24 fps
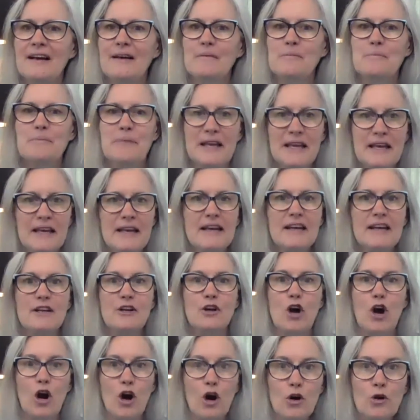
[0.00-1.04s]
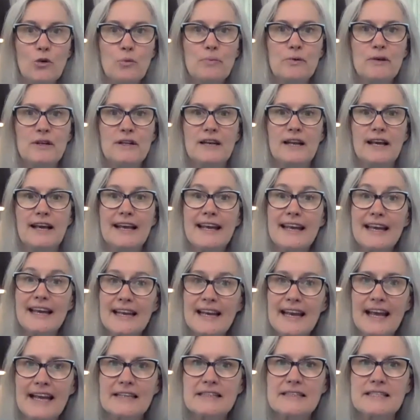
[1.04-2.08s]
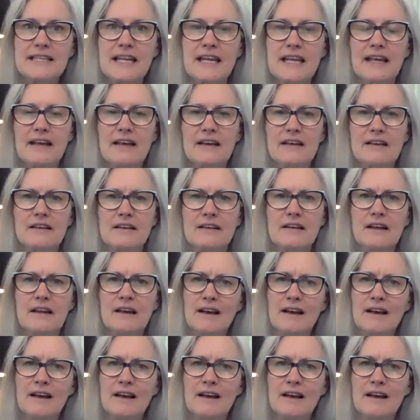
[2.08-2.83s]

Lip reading: big and open and connecting and